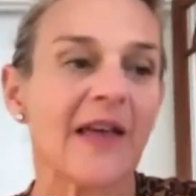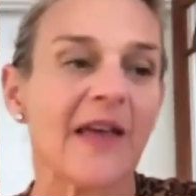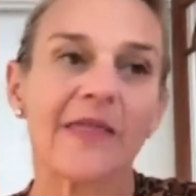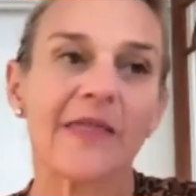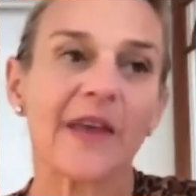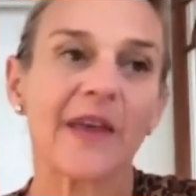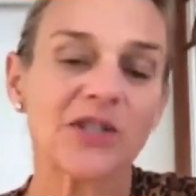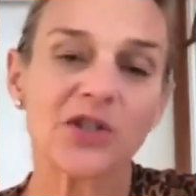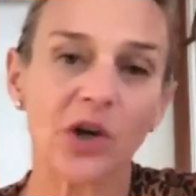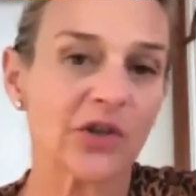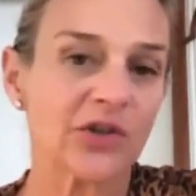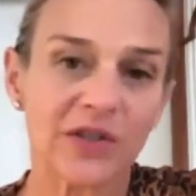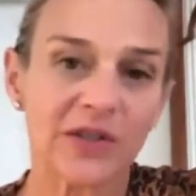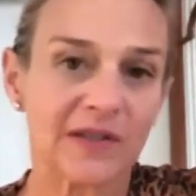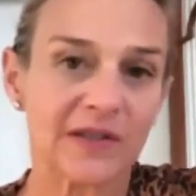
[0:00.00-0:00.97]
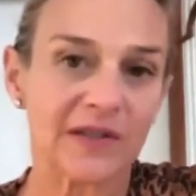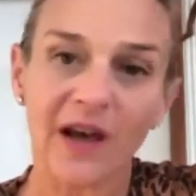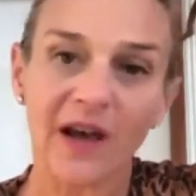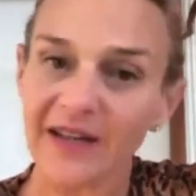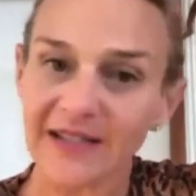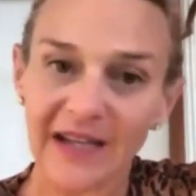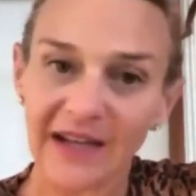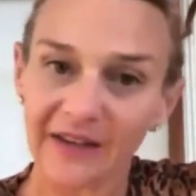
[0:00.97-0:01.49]
They don't mm-hmm. just
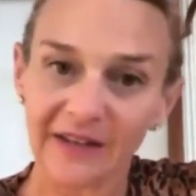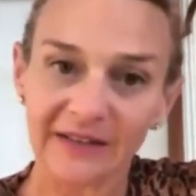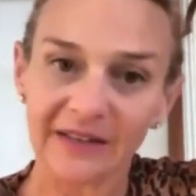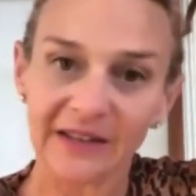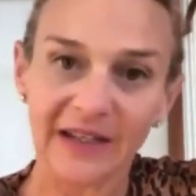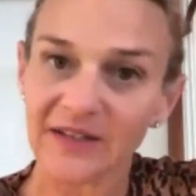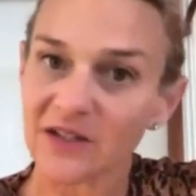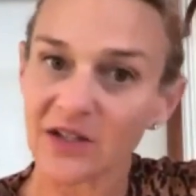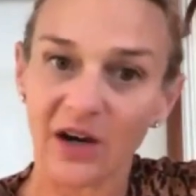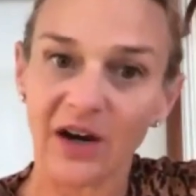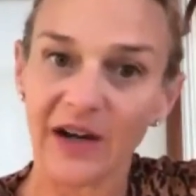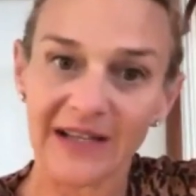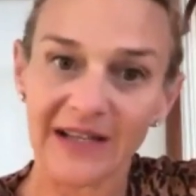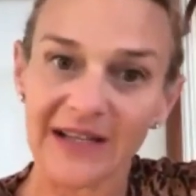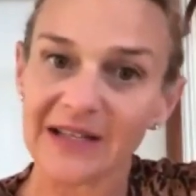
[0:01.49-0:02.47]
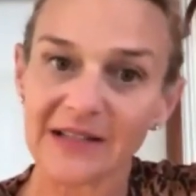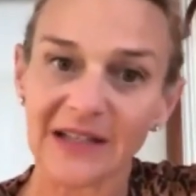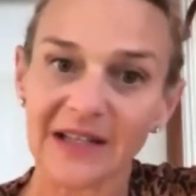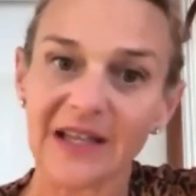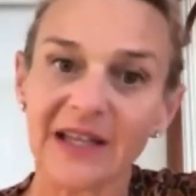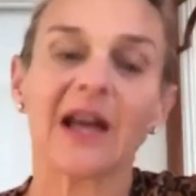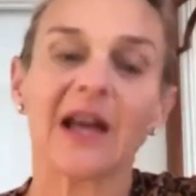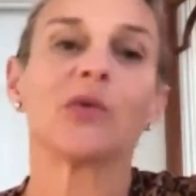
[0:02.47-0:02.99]
lie down and die
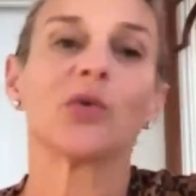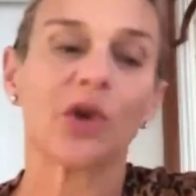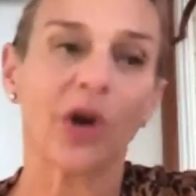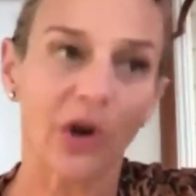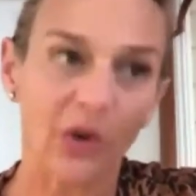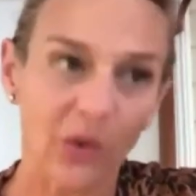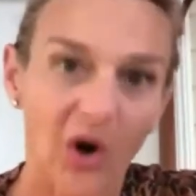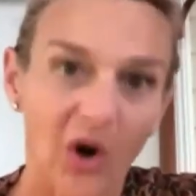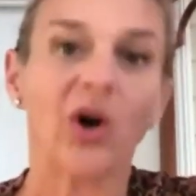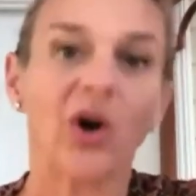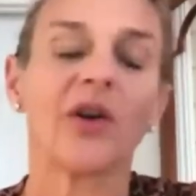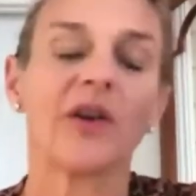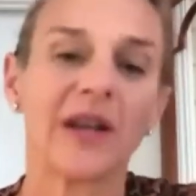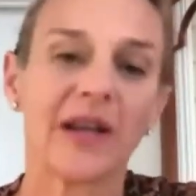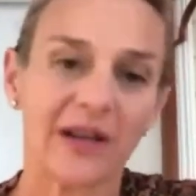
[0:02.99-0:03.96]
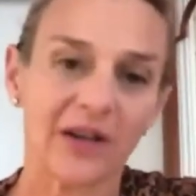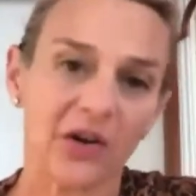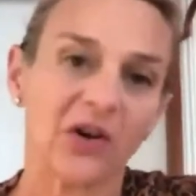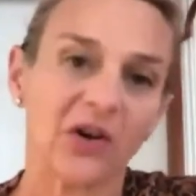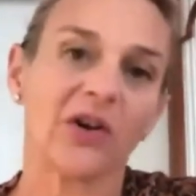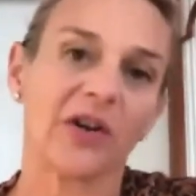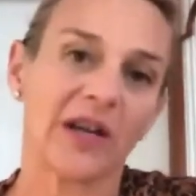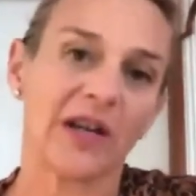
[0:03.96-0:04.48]
easily. They will go on and
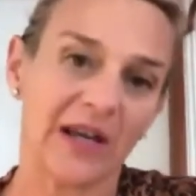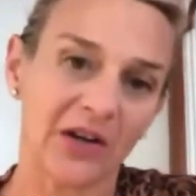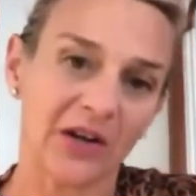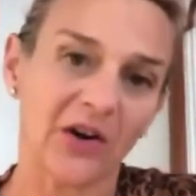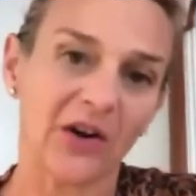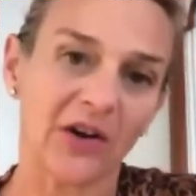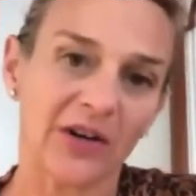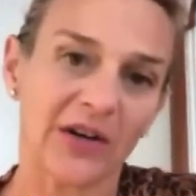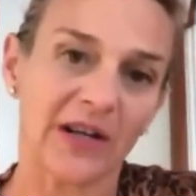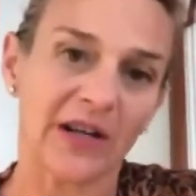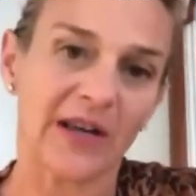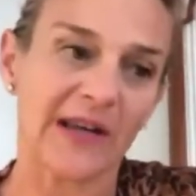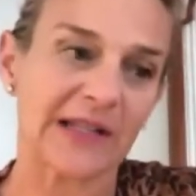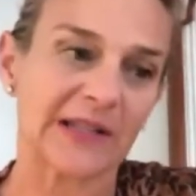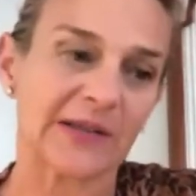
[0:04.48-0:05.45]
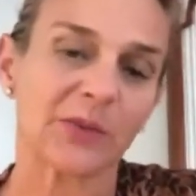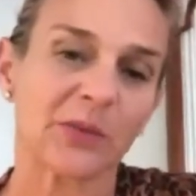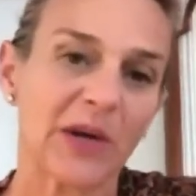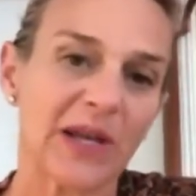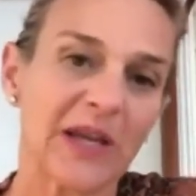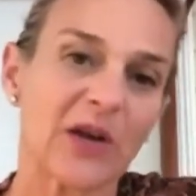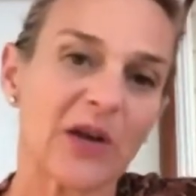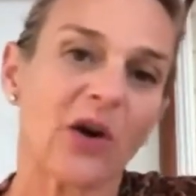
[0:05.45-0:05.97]
on mm. and on. And that's when
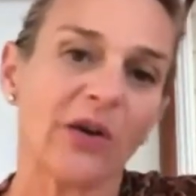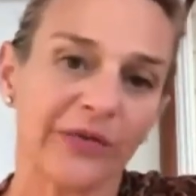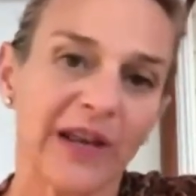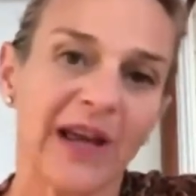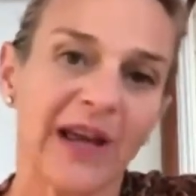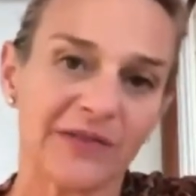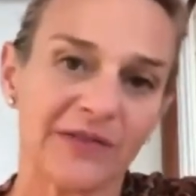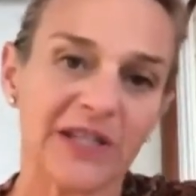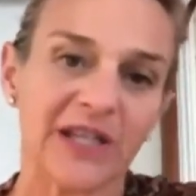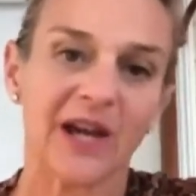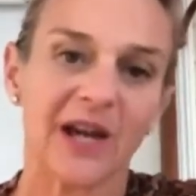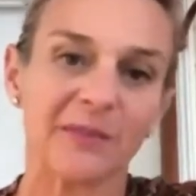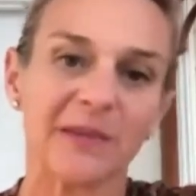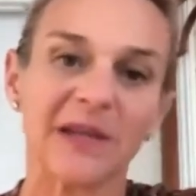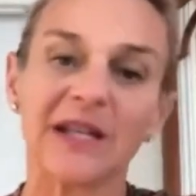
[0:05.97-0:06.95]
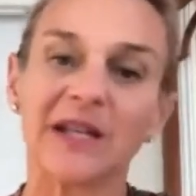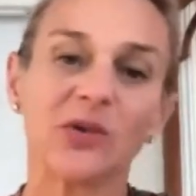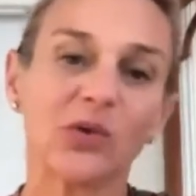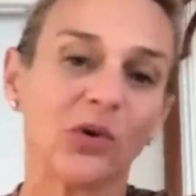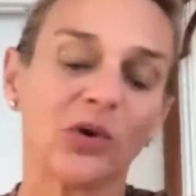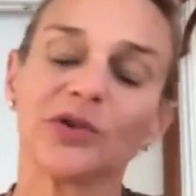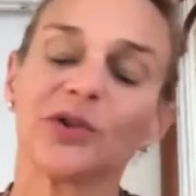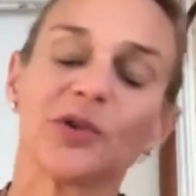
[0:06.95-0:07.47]
we often have to come in. And
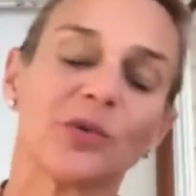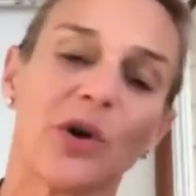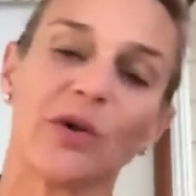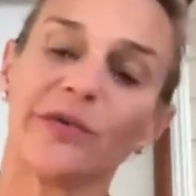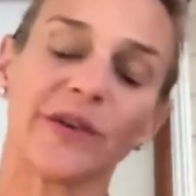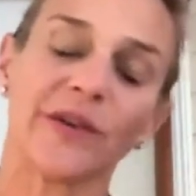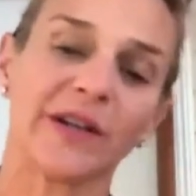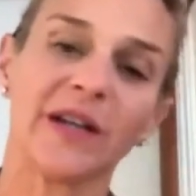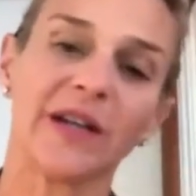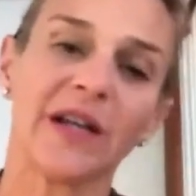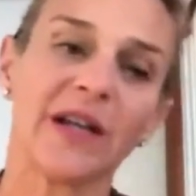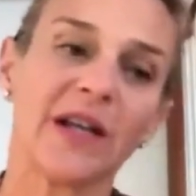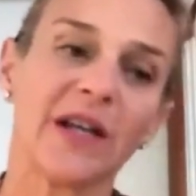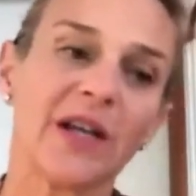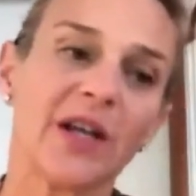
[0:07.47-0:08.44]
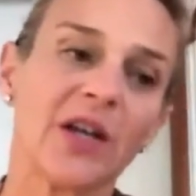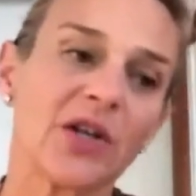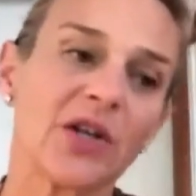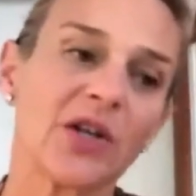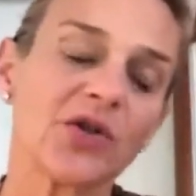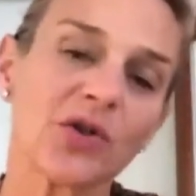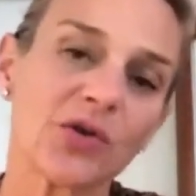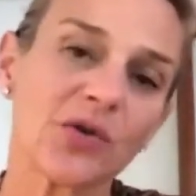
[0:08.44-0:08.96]
all too often, you
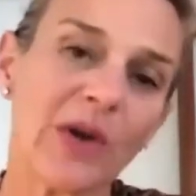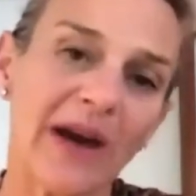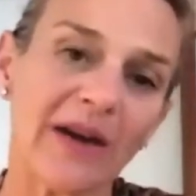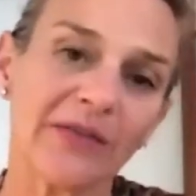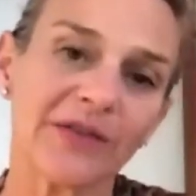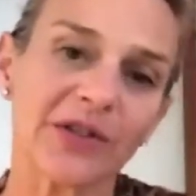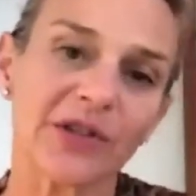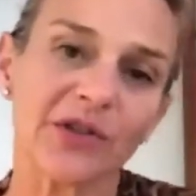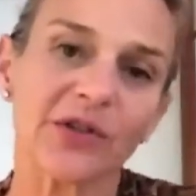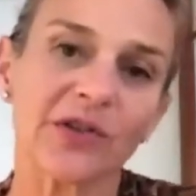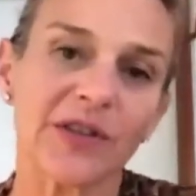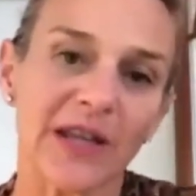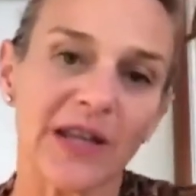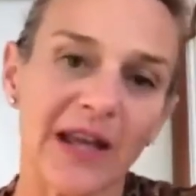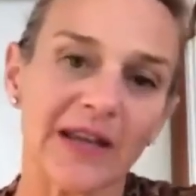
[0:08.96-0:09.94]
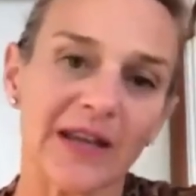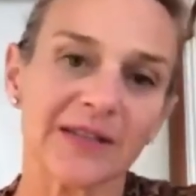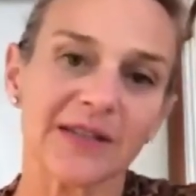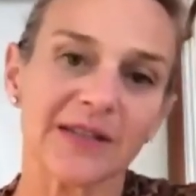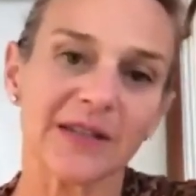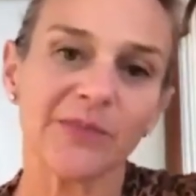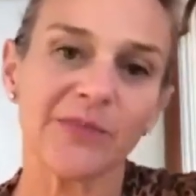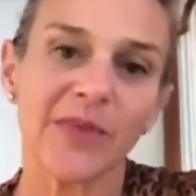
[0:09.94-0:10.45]
do have to euthanize
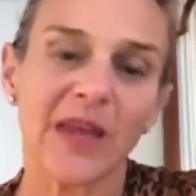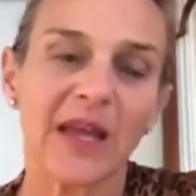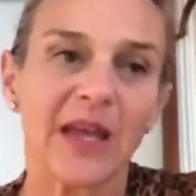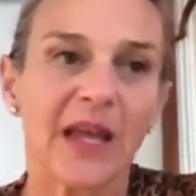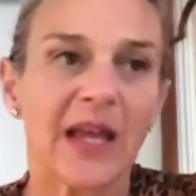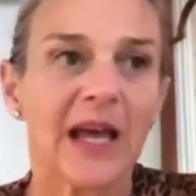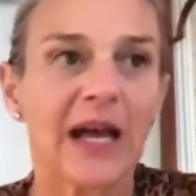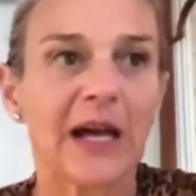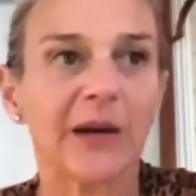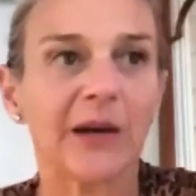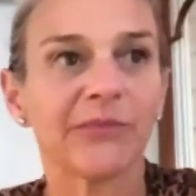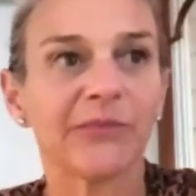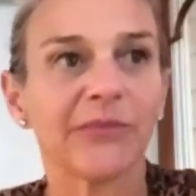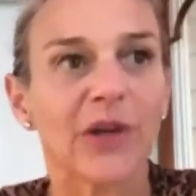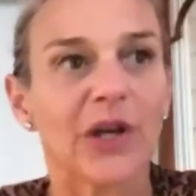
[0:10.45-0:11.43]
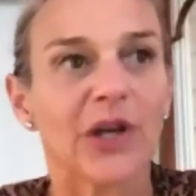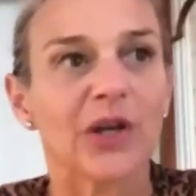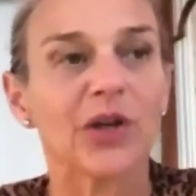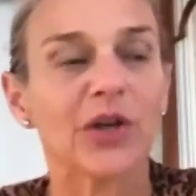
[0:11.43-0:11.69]
them. Um, mm.